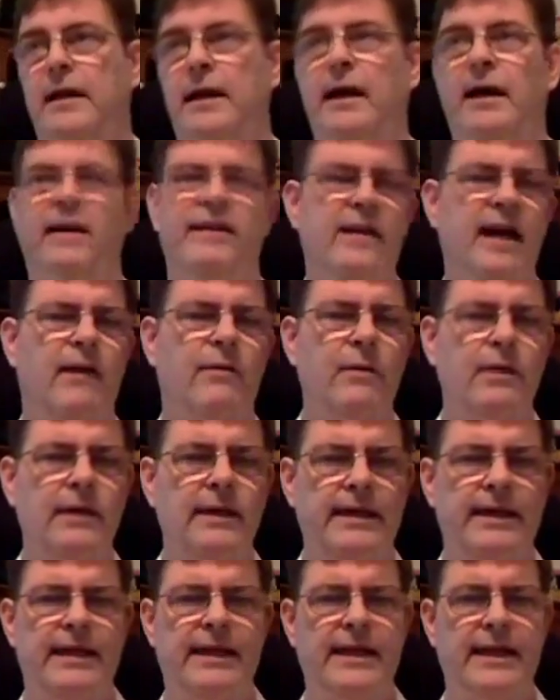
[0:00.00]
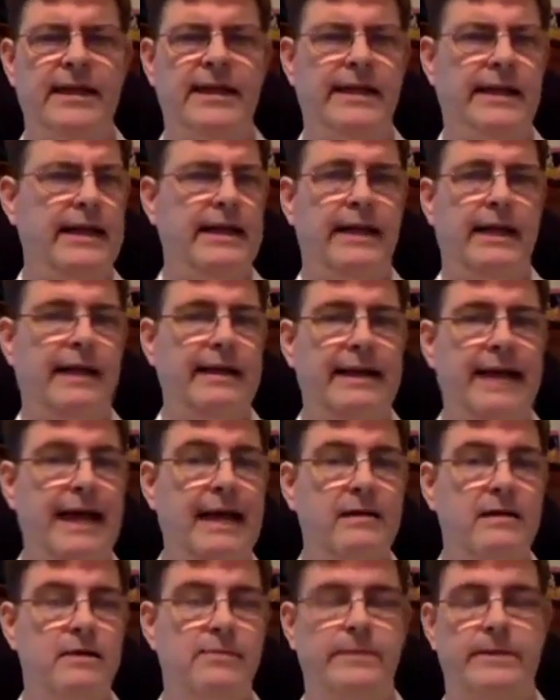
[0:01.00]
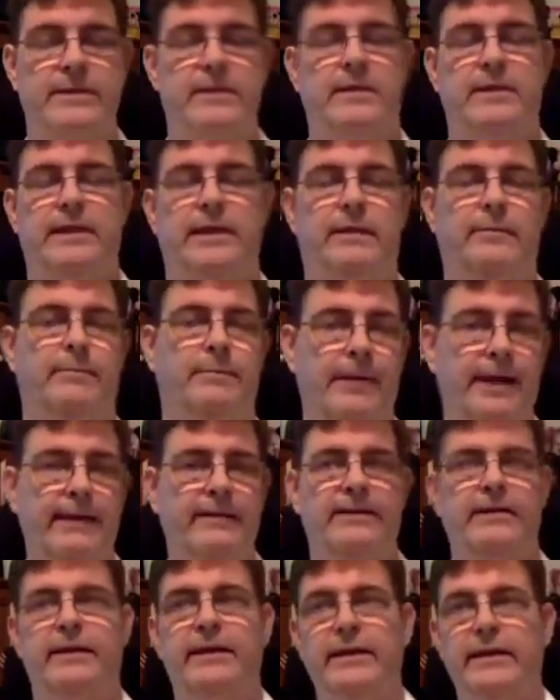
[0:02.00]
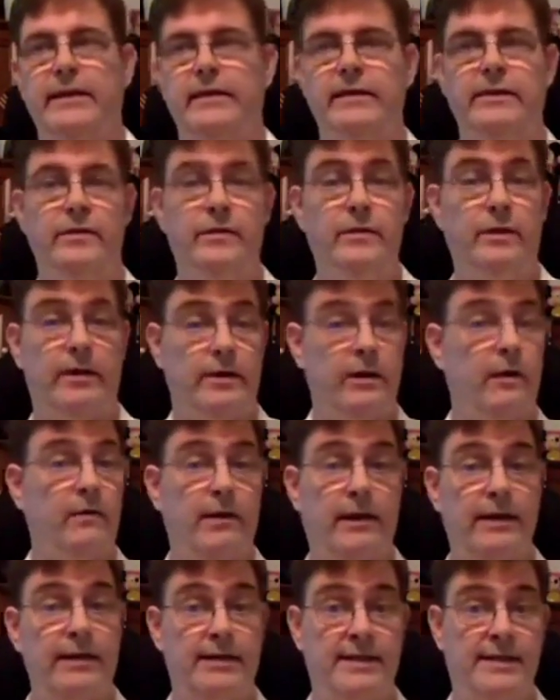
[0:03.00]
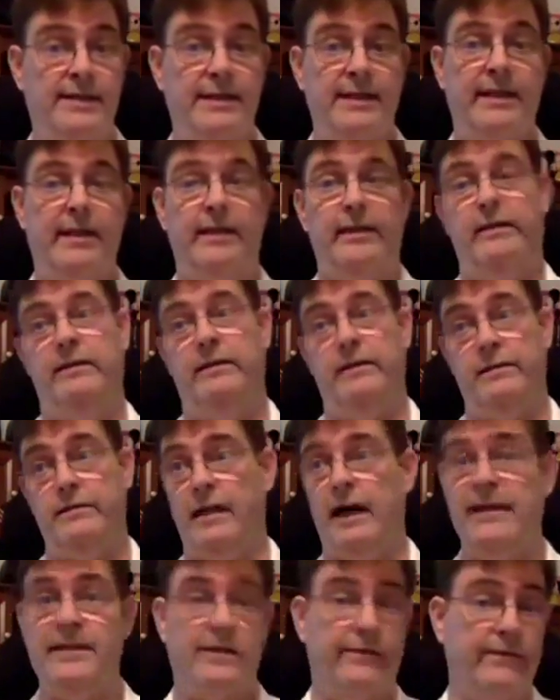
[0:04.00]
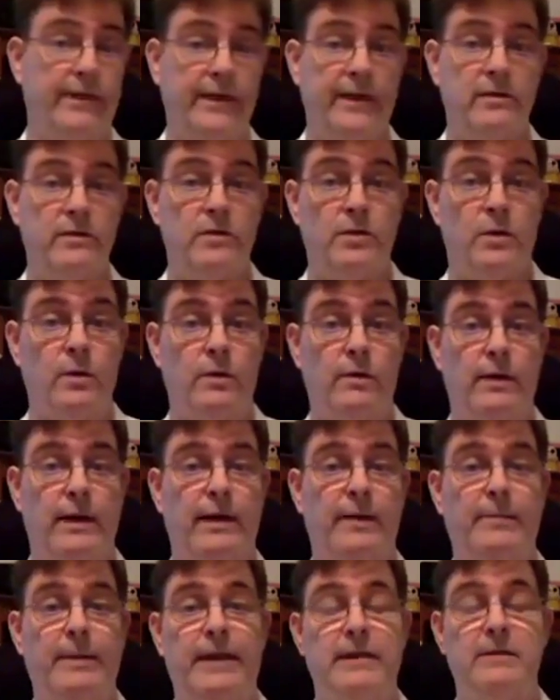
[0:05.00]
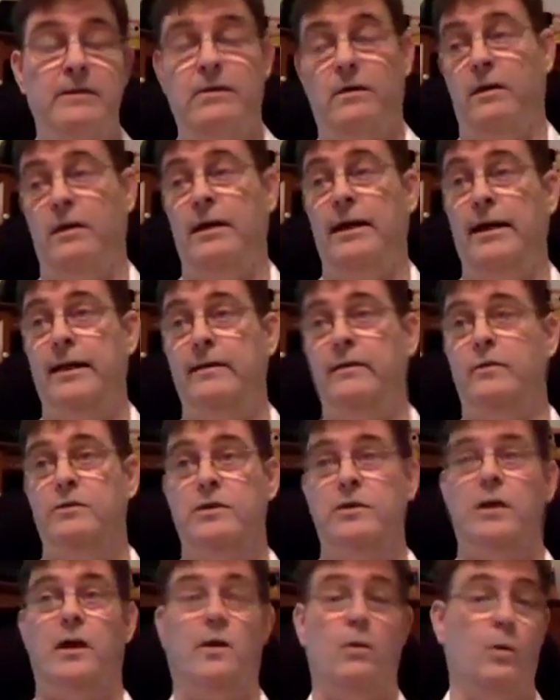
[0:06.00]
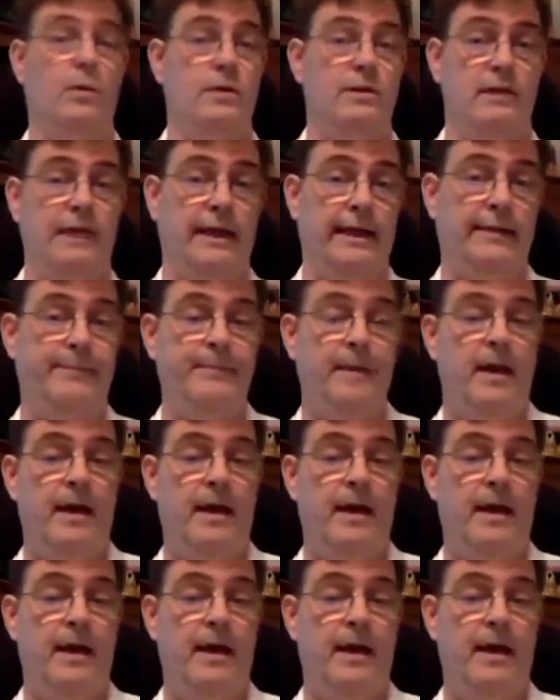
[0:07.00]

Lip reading: Not really any announcements there, but you can already see that lots of videos going around about Star Wars Land.